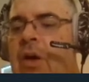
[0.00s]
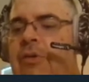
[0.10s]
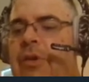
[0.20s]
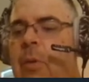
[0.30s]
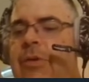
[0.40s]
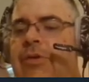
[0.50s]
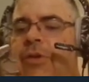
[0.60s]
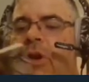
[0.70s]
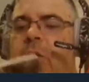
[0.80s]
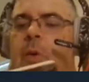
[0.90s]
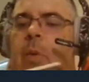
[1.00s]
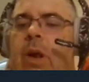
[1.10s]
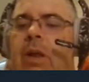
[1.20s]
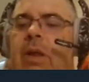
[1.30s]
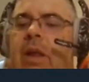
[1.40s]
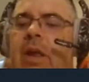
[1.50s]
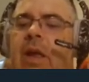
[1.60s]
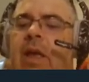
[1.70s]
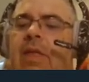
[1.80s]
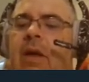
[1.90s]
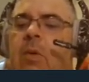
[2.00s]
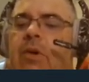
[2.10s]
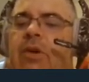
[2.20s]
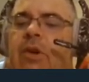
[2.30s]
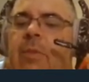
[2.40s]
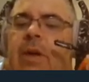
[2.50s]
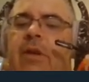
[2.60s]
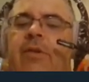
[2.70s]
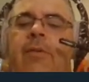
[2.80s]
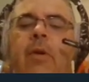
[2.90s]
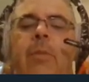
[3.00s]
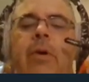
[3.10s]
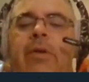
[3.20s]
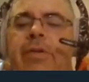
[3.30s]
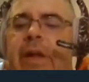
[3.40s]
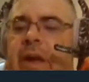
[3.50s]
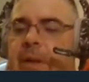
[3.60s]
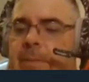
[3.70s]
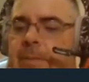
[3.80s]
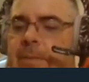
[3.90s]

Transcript: She always knew when they were due because of her birthday.